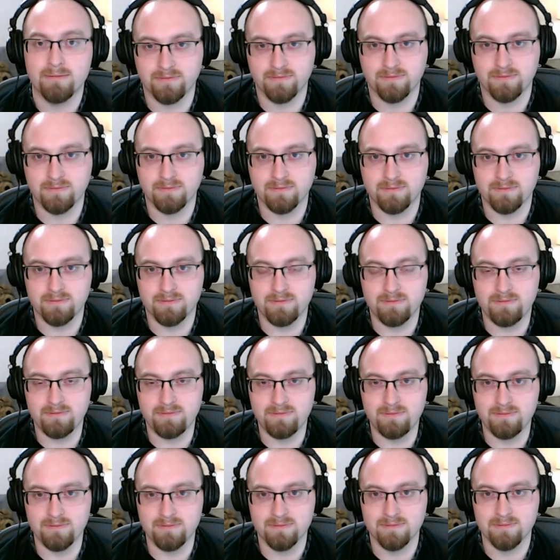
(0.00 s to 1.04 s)

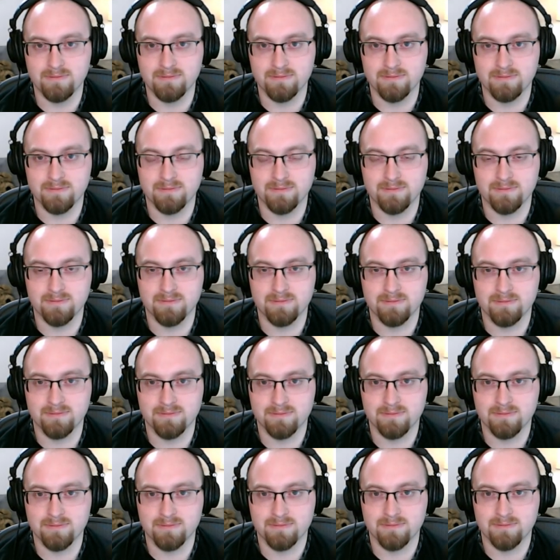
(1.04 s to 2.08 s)

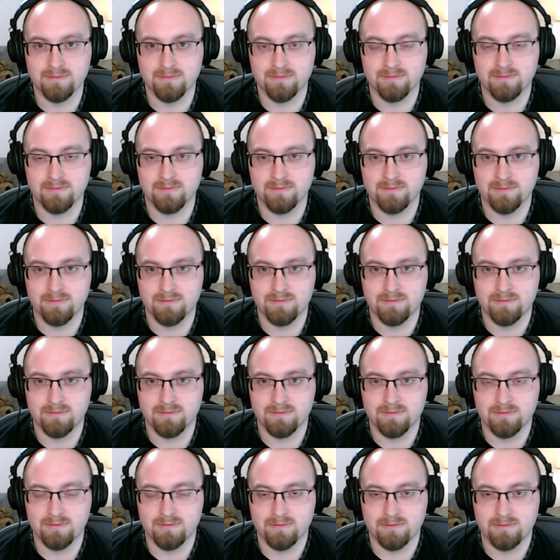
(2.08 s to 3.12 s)

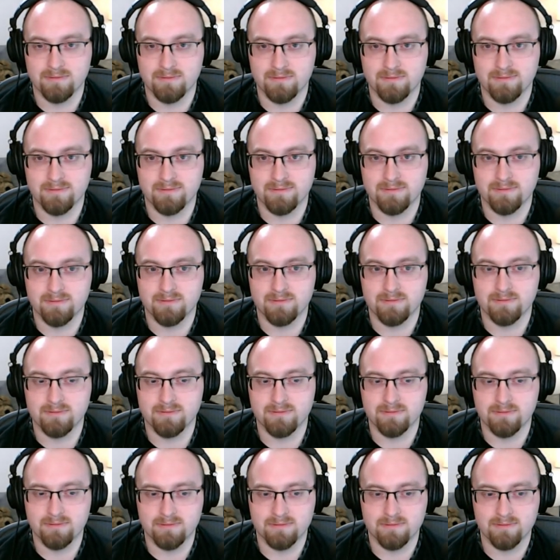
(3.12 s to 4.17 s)

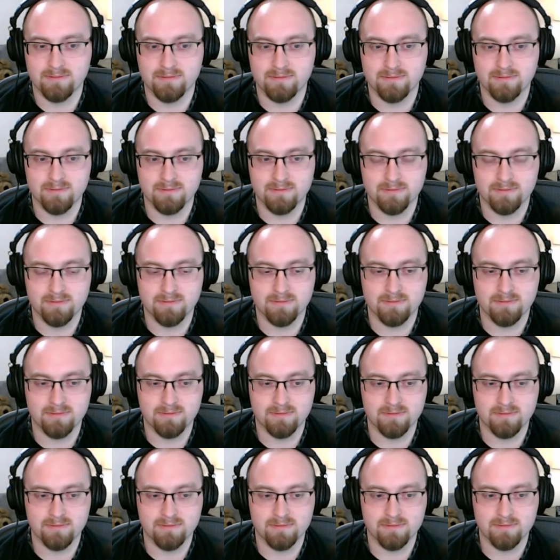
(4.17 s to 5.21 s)

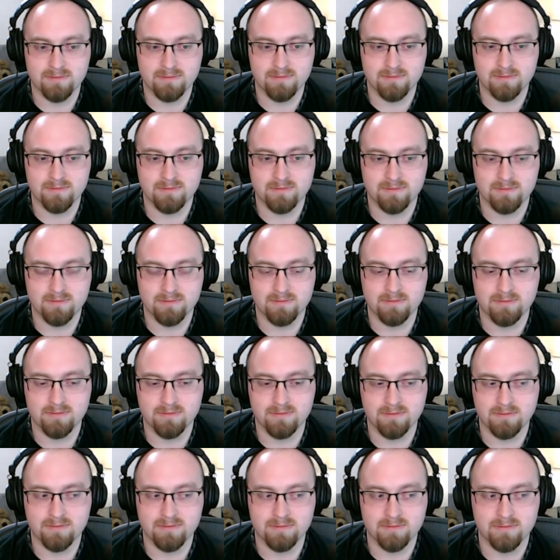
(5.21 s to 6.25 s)

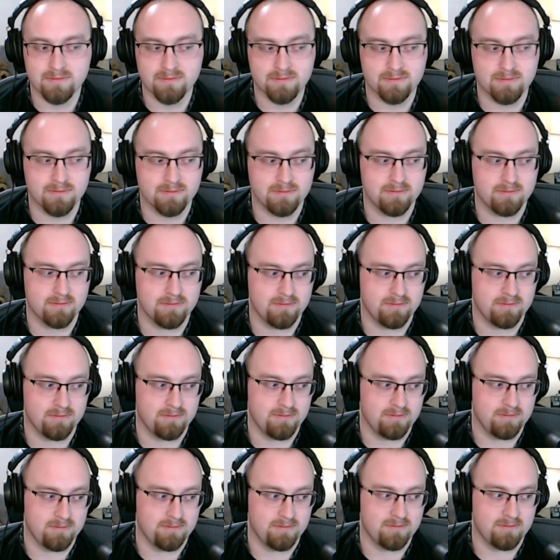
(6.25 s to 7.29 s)

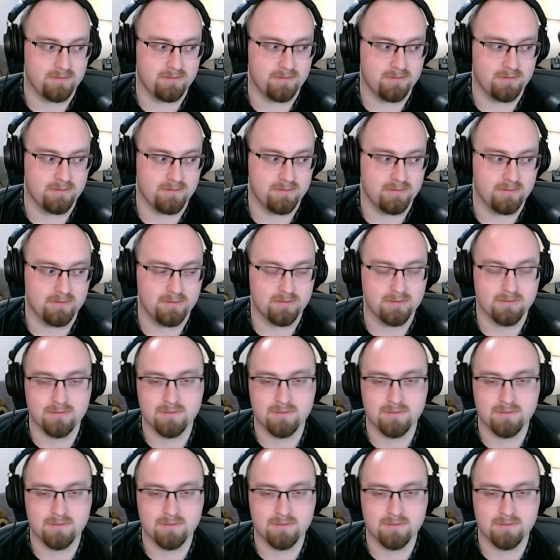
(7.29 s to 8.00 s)
(not speaking)